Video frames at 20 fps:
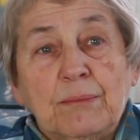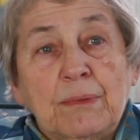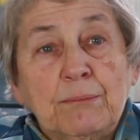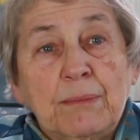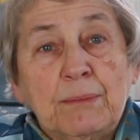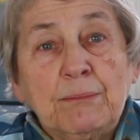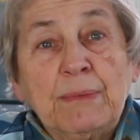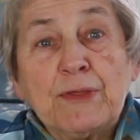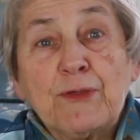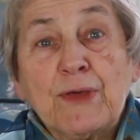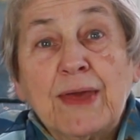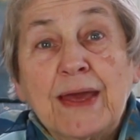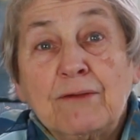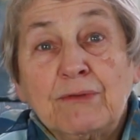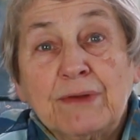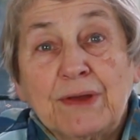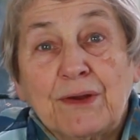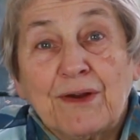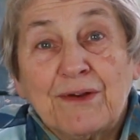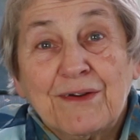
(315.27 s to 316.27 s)
much
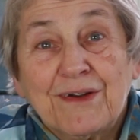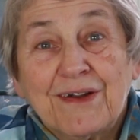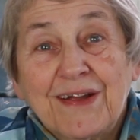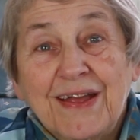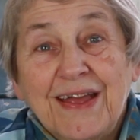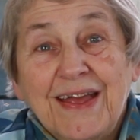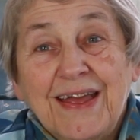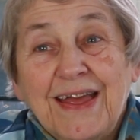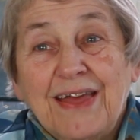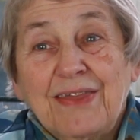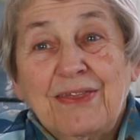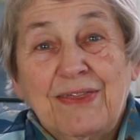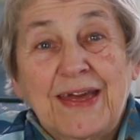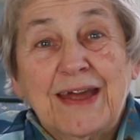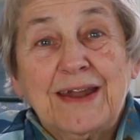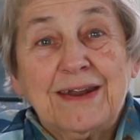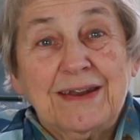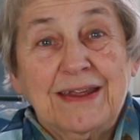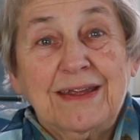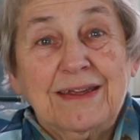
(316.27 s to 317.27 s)
heavier
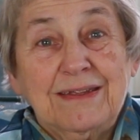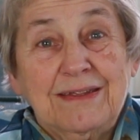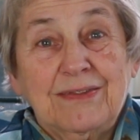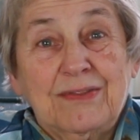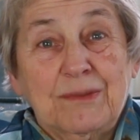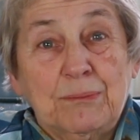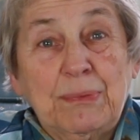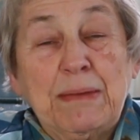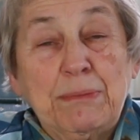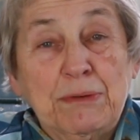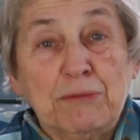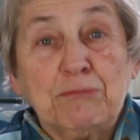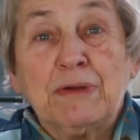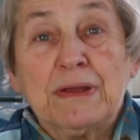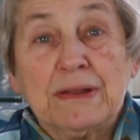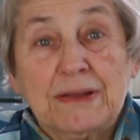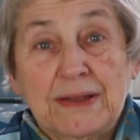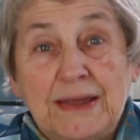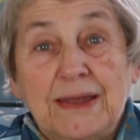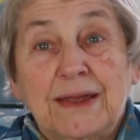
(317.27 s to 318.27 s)
than the baby
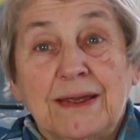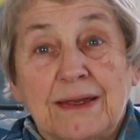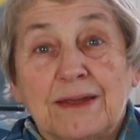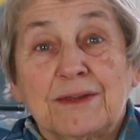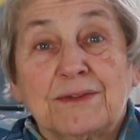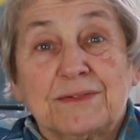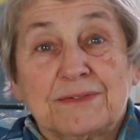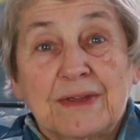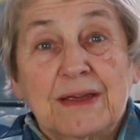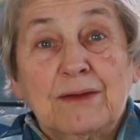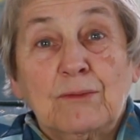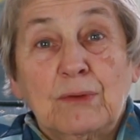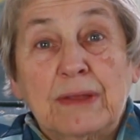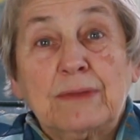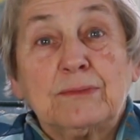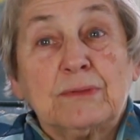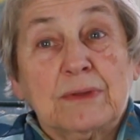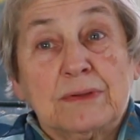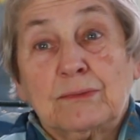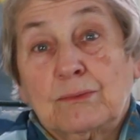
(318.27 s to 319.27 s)
really is.
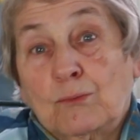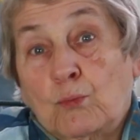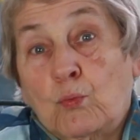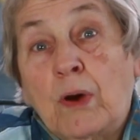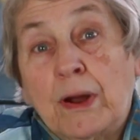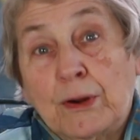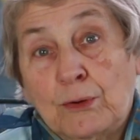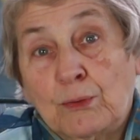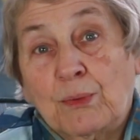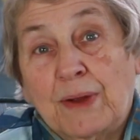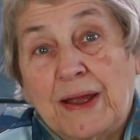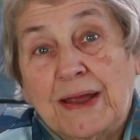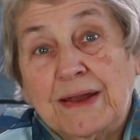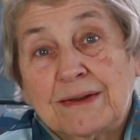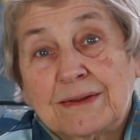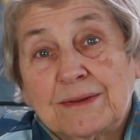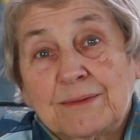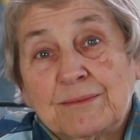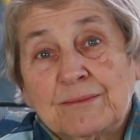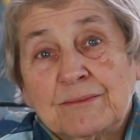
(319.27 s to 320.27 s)
It's water
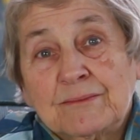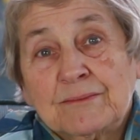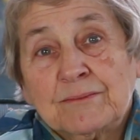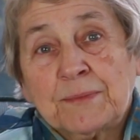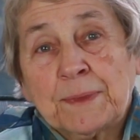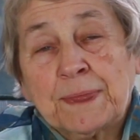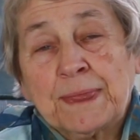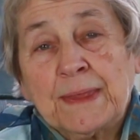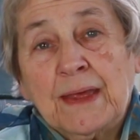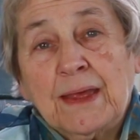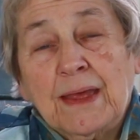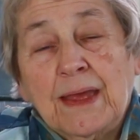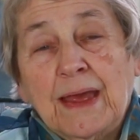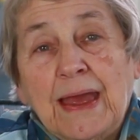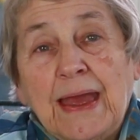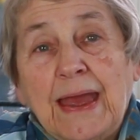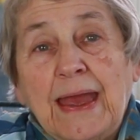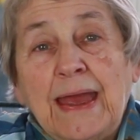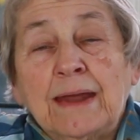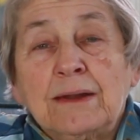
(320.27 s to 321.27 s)
weight.
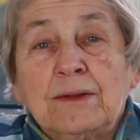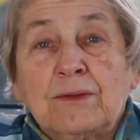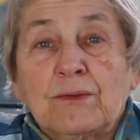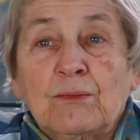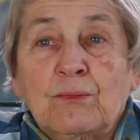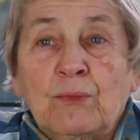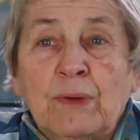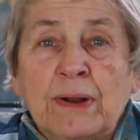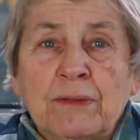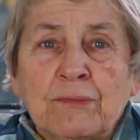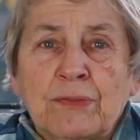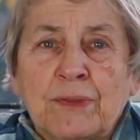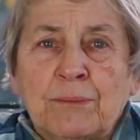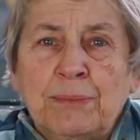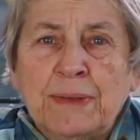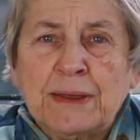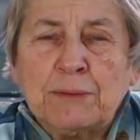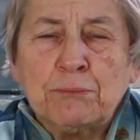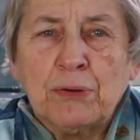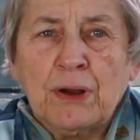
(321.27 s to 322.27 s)
And one of the
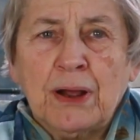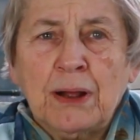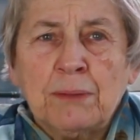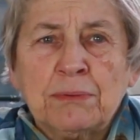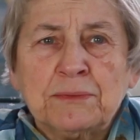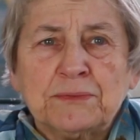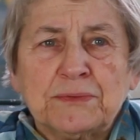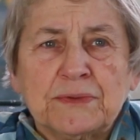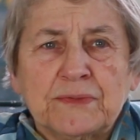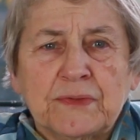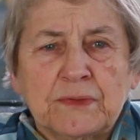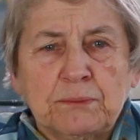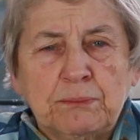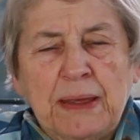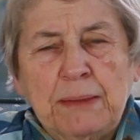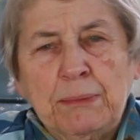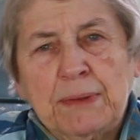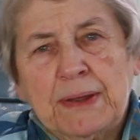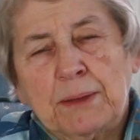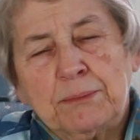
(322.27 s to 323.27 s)
big problems is this
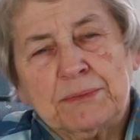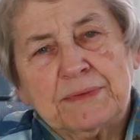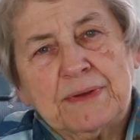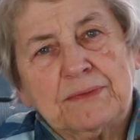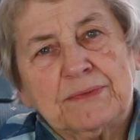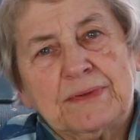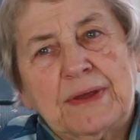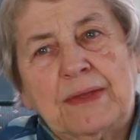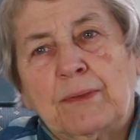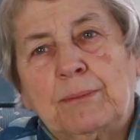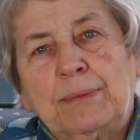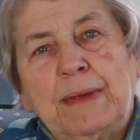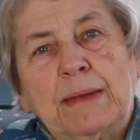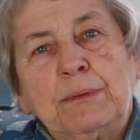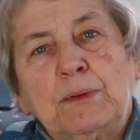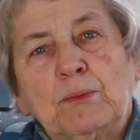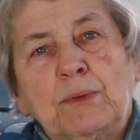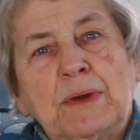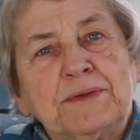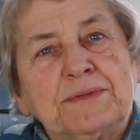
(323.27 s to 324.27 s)
baby comes out, say the
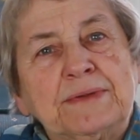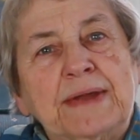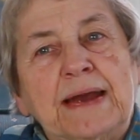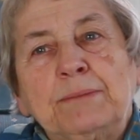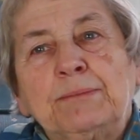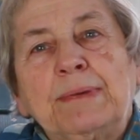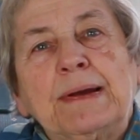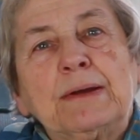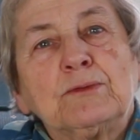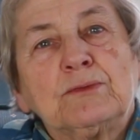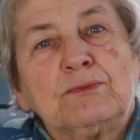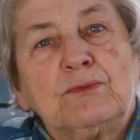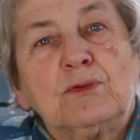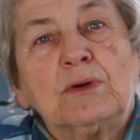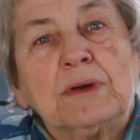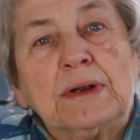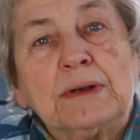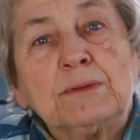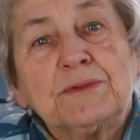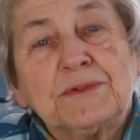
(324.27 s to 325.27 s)
baby weighs 9 pounds,
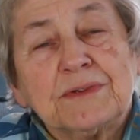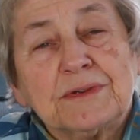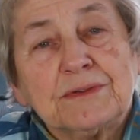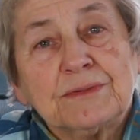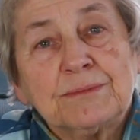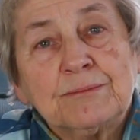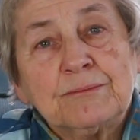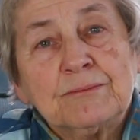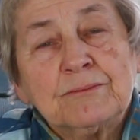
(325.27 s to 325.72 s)
4 ounces.